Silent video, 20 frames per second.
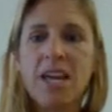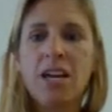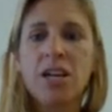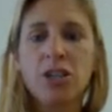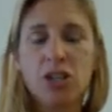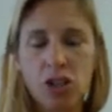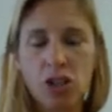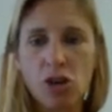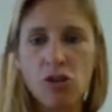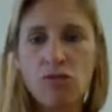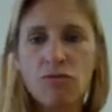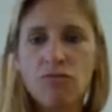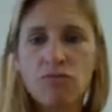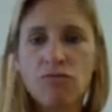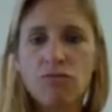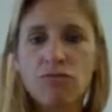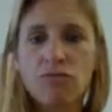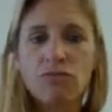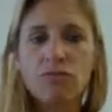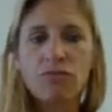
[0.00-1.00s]
So
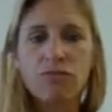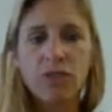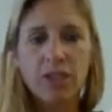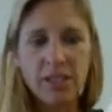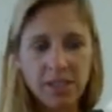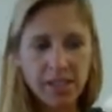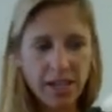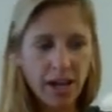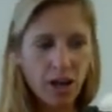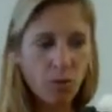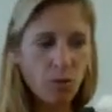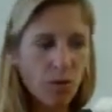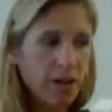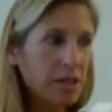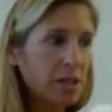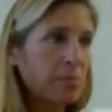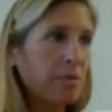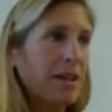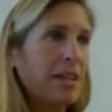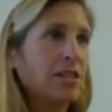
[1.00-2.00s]
let's see how one
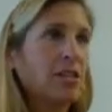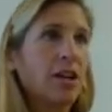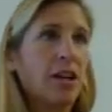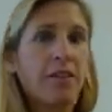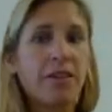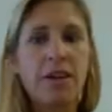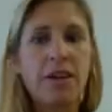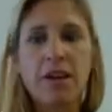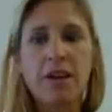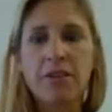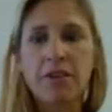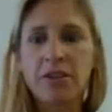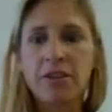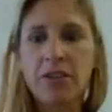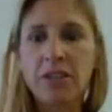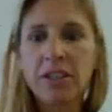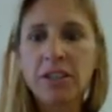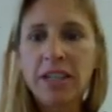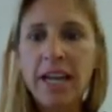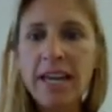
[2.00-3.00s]
is based on the other.
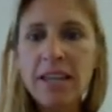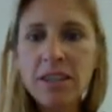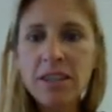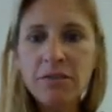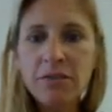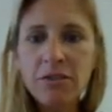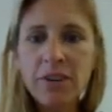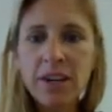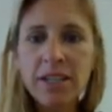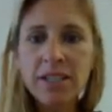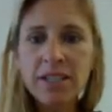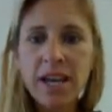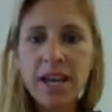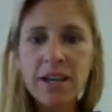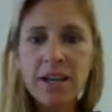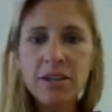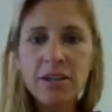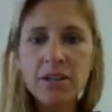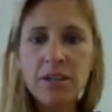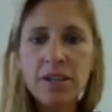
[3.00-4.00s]
The length of the
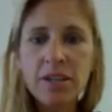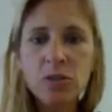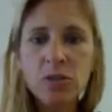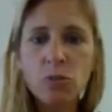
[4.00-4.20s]
rectangle is